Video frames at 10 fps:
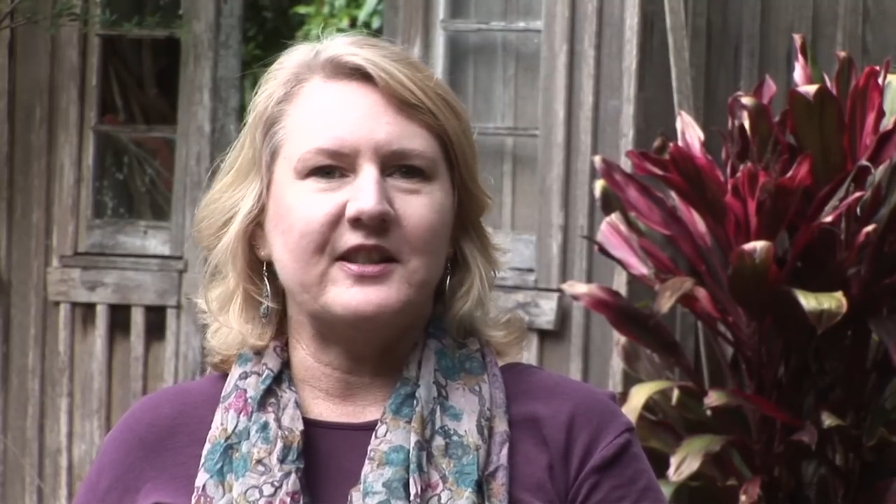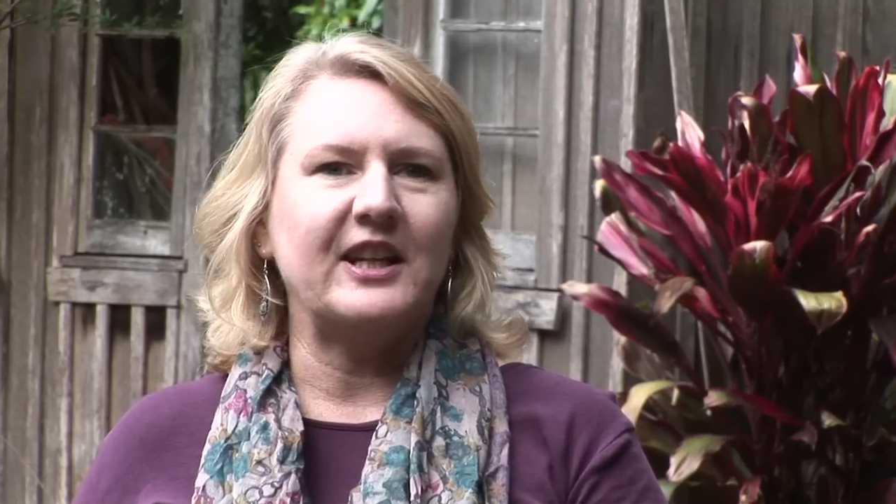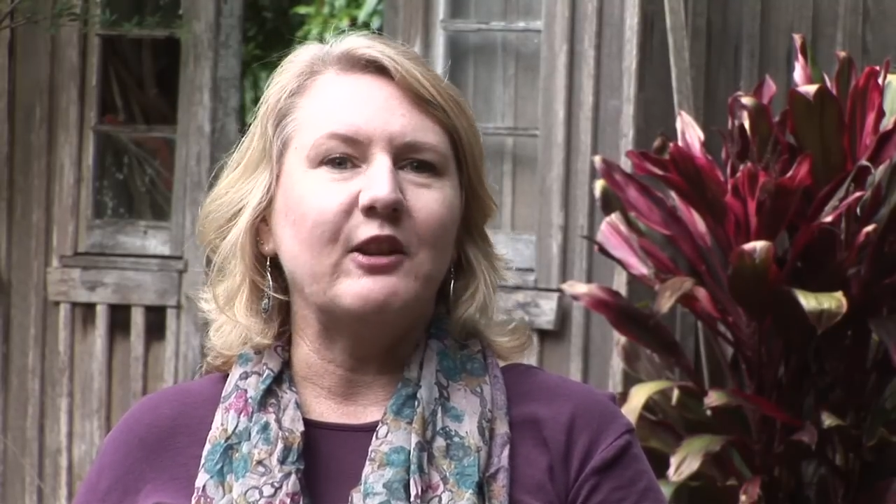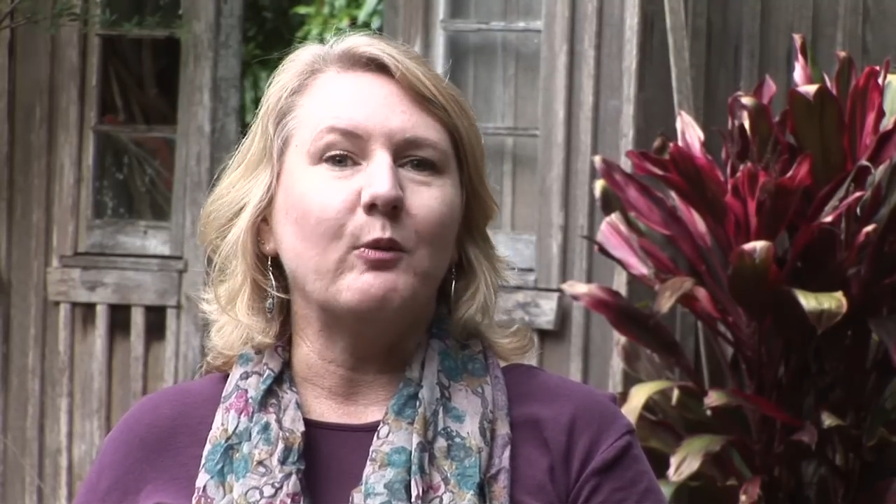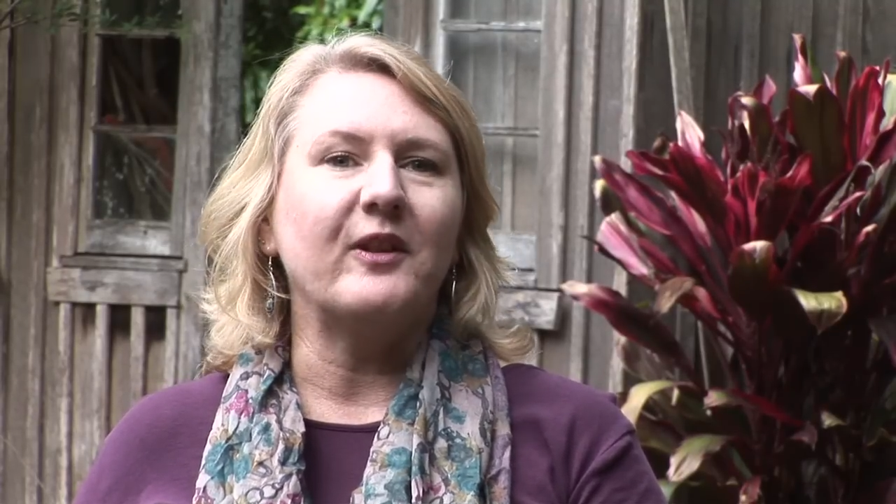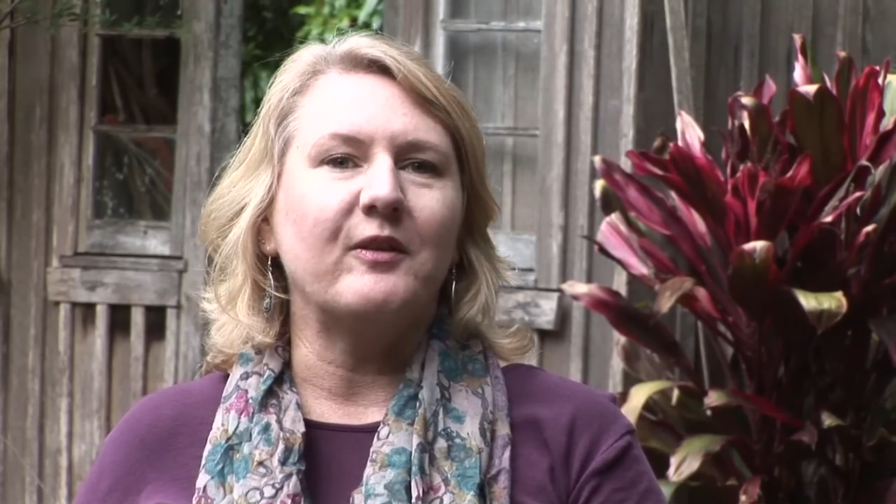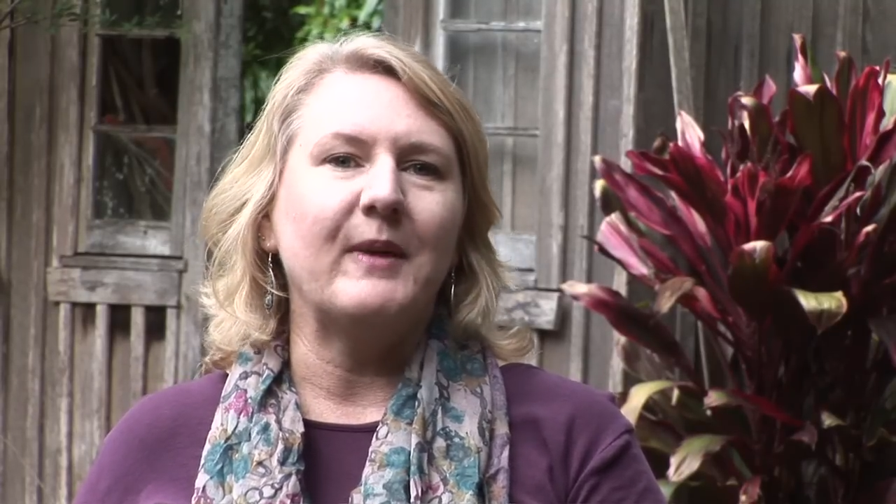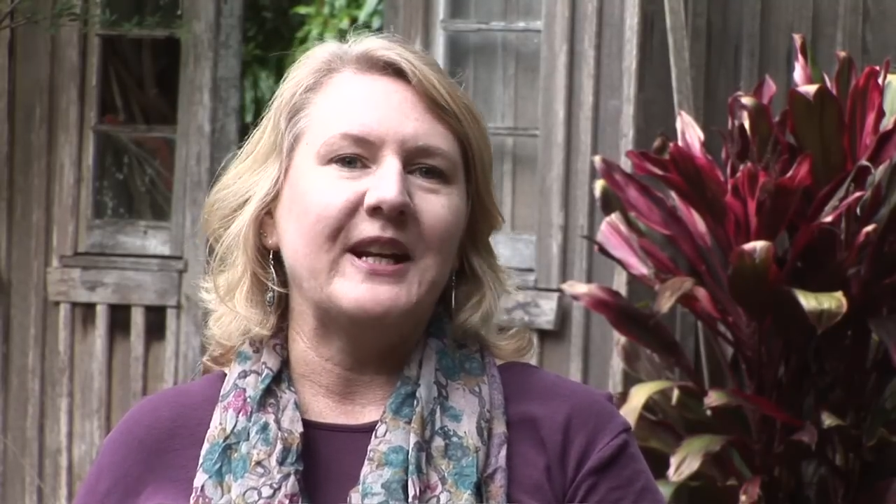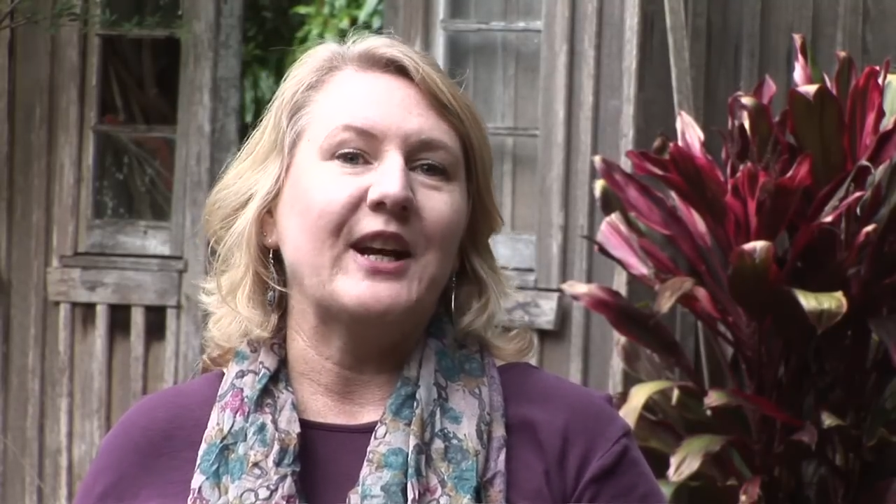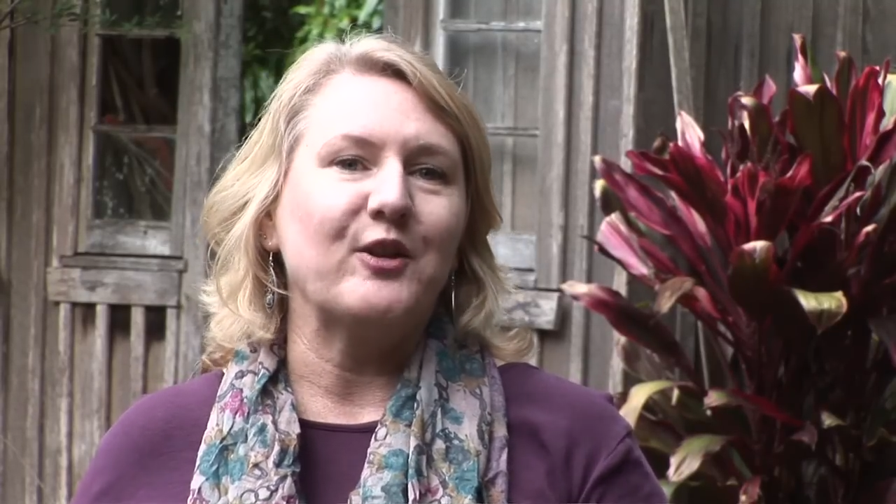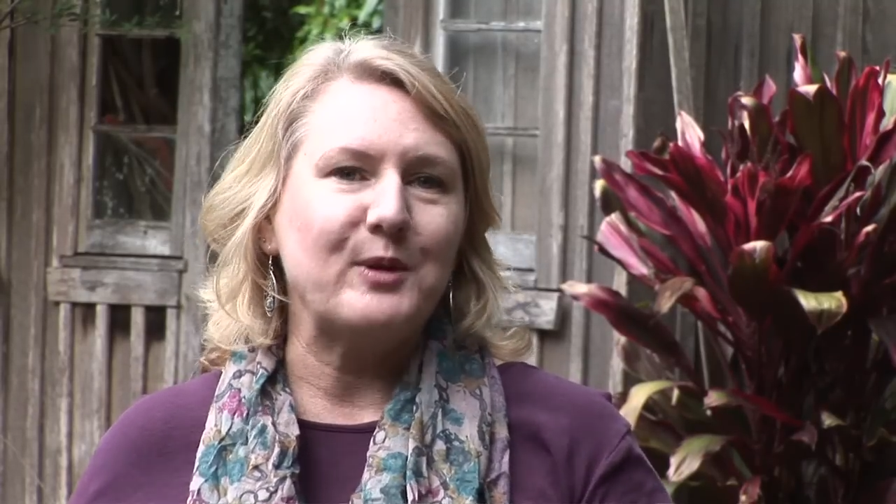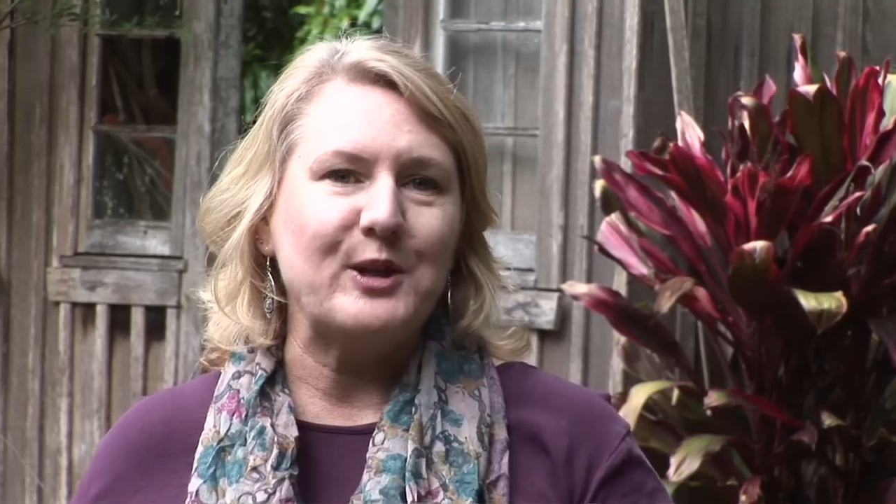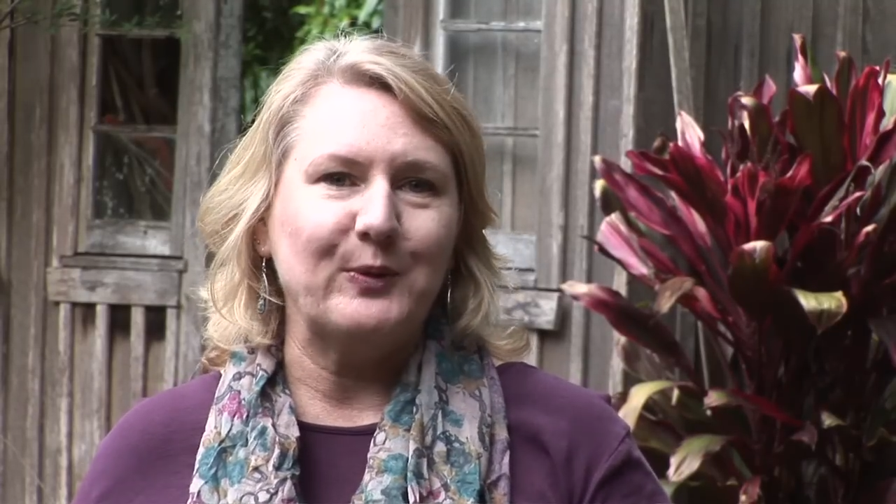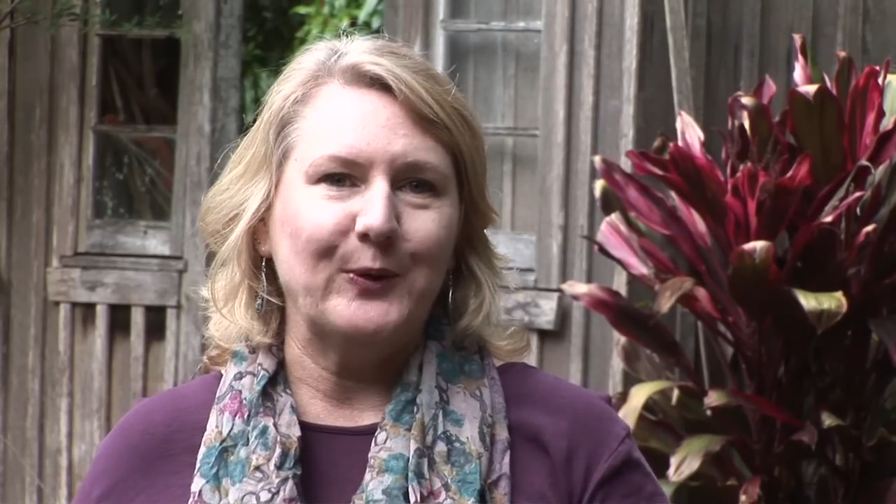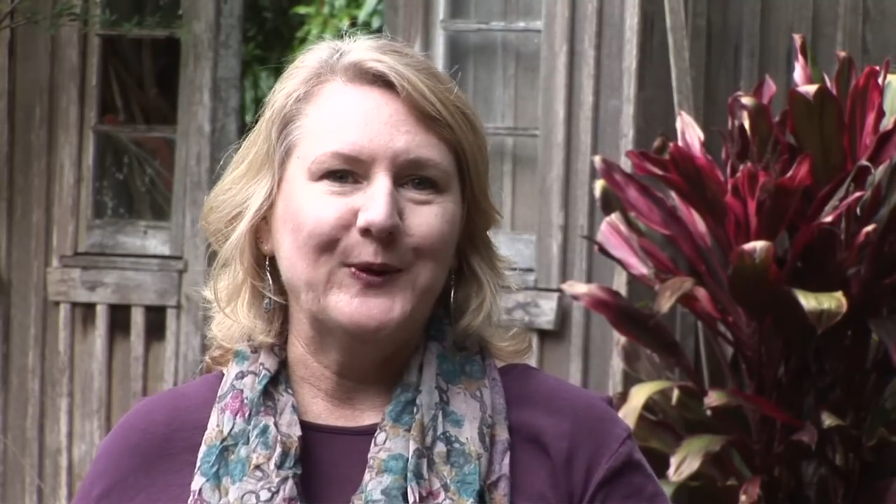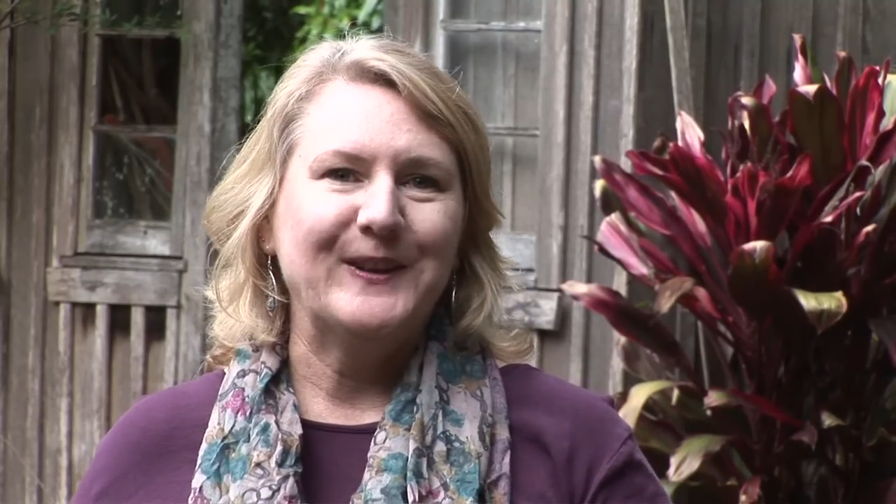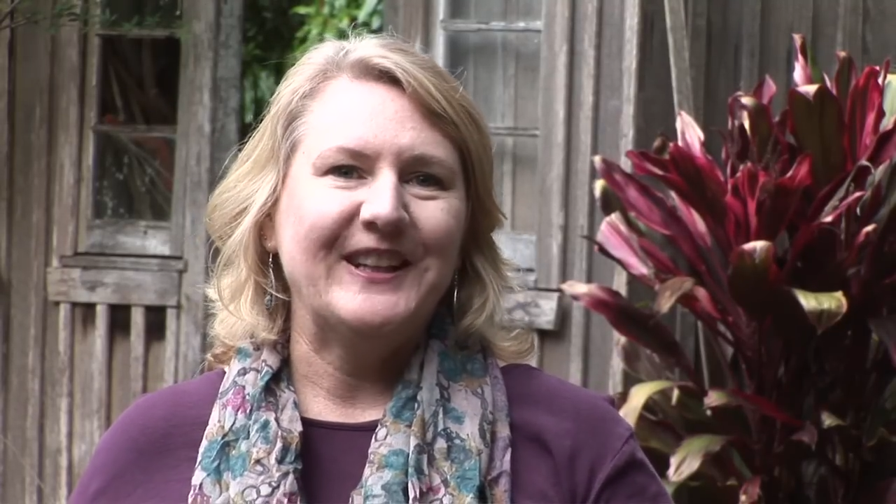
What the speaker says: together with many other people,